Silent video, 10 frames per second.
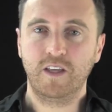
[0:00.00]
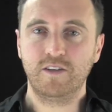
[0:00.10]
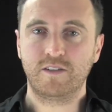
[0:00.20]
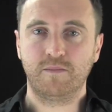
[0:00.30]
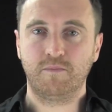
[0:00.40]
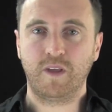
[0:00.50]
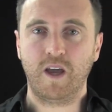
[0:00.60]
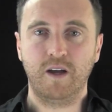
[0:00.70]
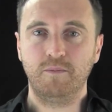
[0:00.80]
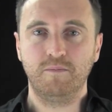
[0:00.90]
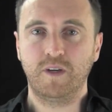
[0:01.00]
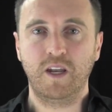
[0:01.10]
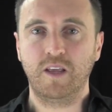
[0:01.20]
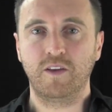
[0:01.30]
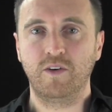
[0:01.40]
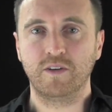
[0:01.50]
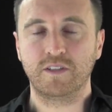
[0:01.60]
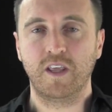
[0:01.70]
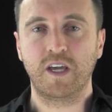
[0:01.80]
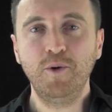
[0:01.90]
they just can't connect the
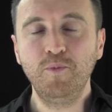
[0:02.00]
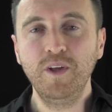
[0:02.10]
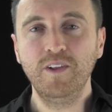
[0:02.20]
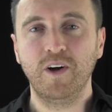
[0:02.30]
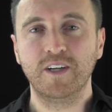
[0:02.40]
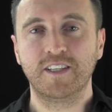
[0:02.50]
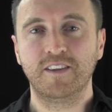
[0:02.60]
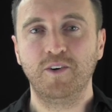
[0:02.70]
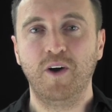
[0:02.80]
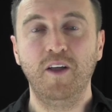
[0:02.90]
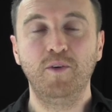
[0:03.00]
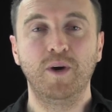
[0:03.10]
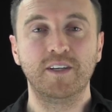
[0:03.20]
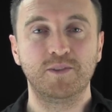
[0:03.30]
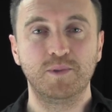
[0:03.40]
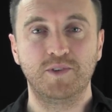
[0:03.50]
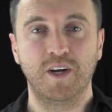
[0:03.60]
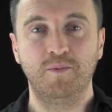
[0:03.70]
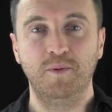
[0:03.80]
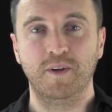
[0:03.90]
dots and they don't realize that there are other ways to
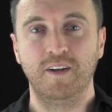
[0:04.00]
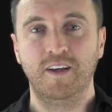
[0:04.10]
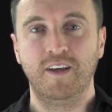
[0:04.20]
attract women.